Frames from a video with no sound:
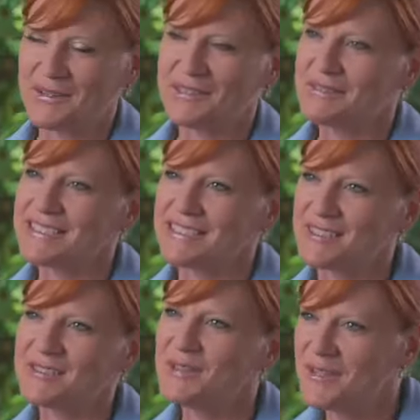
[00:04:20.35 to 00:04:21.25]
There isn't a
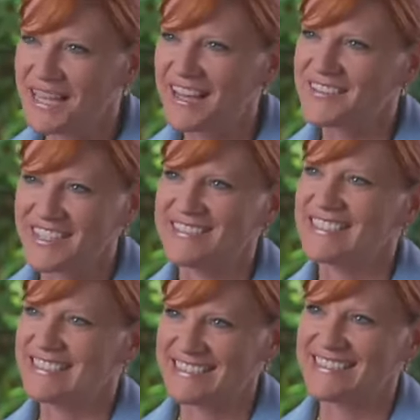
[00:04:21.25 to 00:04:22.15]
soul out there
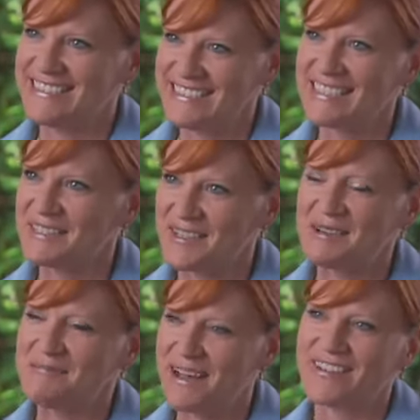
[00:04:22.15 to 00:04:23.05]
that doesn't need to hear
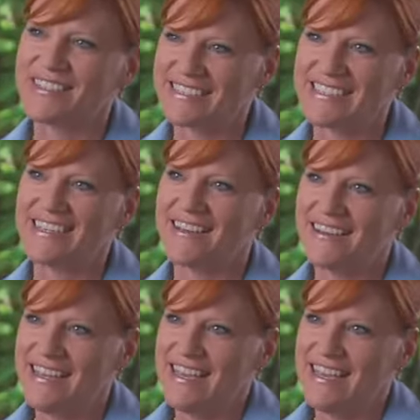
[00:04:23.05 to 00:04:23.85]
about ASEA.